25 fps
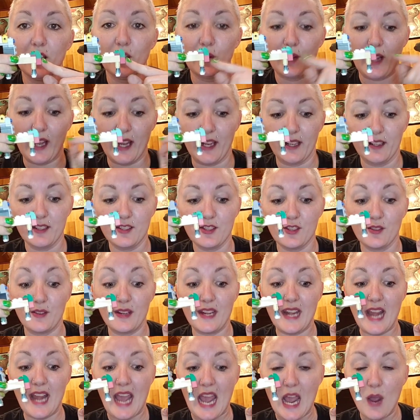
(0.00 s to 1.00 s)
Okay, so
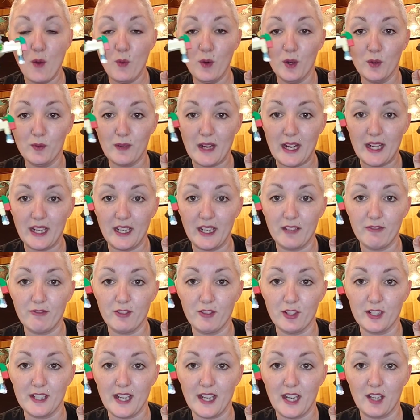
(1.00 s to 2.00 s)
now we're ready
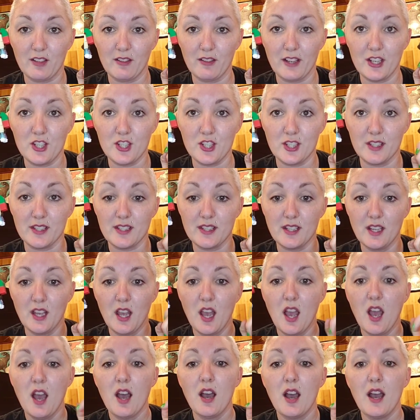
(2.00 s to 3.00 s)
for decorations.
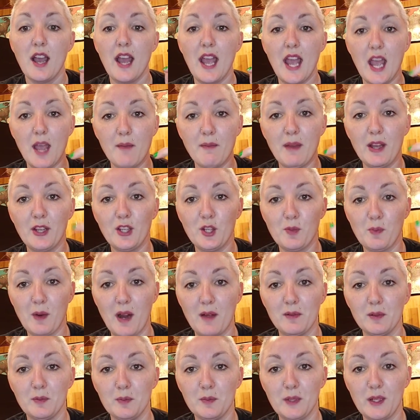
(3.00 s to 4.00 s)
Emma, you
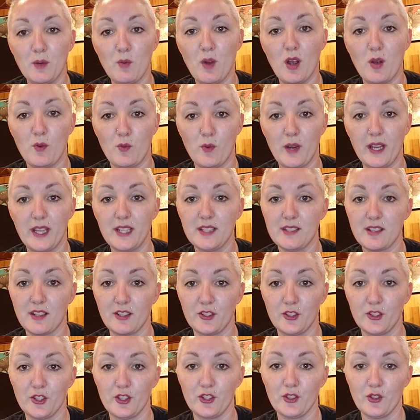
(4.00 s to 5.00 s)
probably want wings
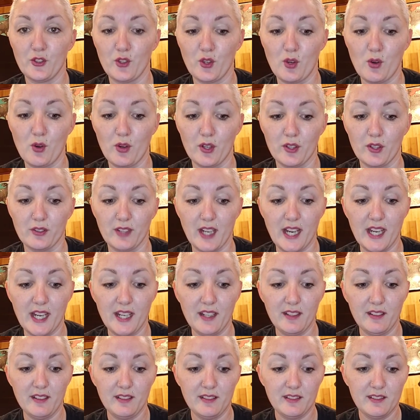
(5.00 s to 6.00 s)
on your unicorn,
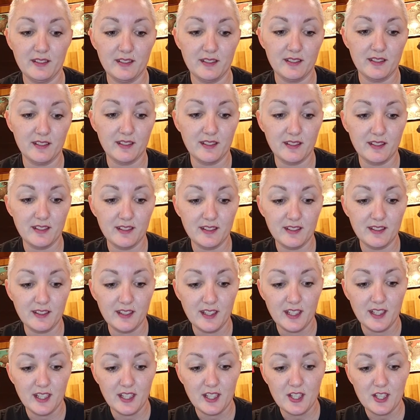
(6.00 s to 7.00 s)
right?
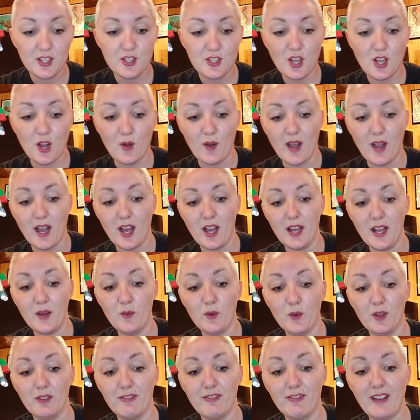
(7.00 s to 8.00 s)
So I
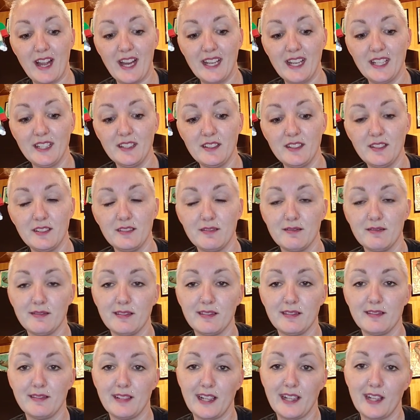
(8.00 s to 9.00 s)
will find,
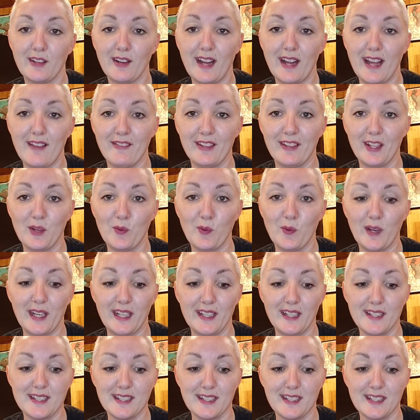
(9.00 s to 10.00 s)
I don't have any
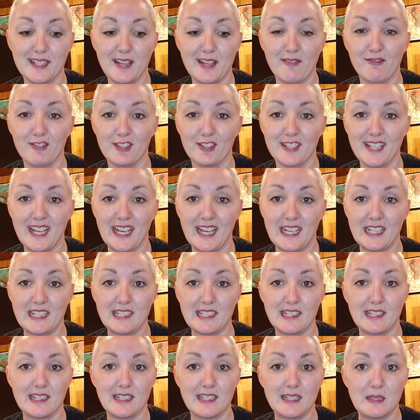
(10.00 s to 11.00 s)
wings except for
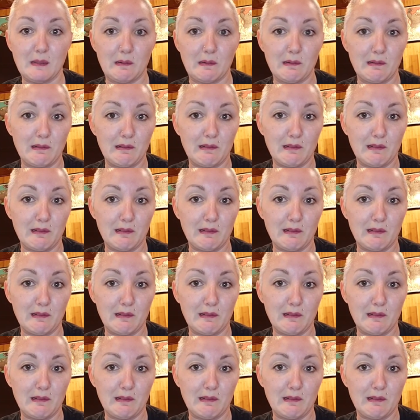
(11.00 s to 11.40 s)
Titus's